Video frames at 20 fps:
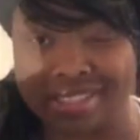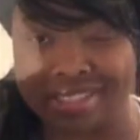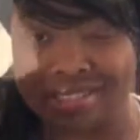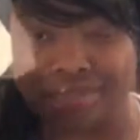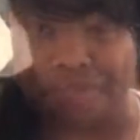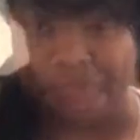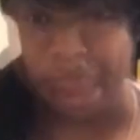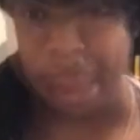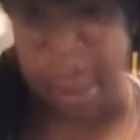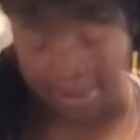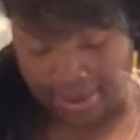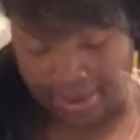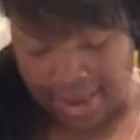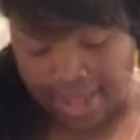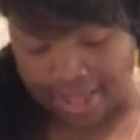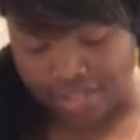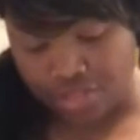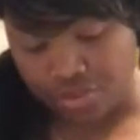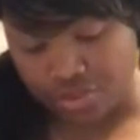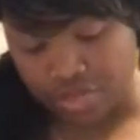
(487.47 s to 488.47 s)
Okay.
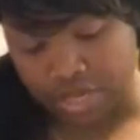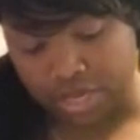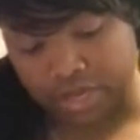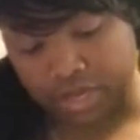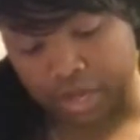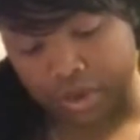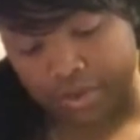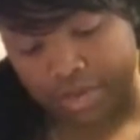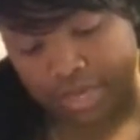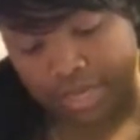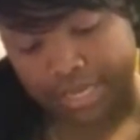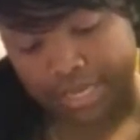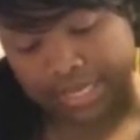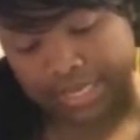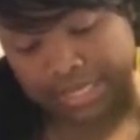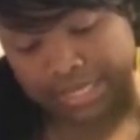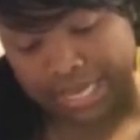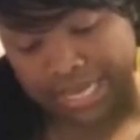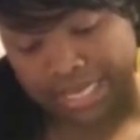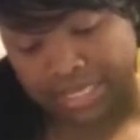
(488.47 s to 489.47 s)
Next on the
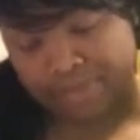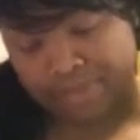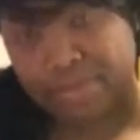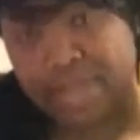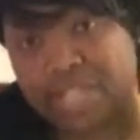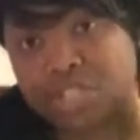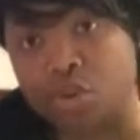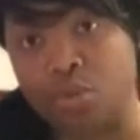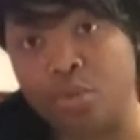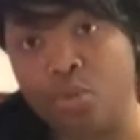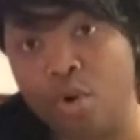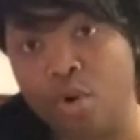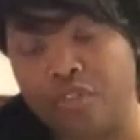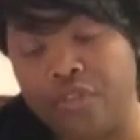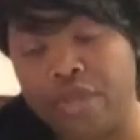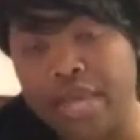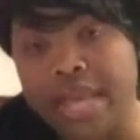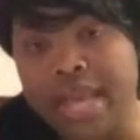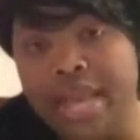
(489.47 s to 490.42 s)
list is mesomorph.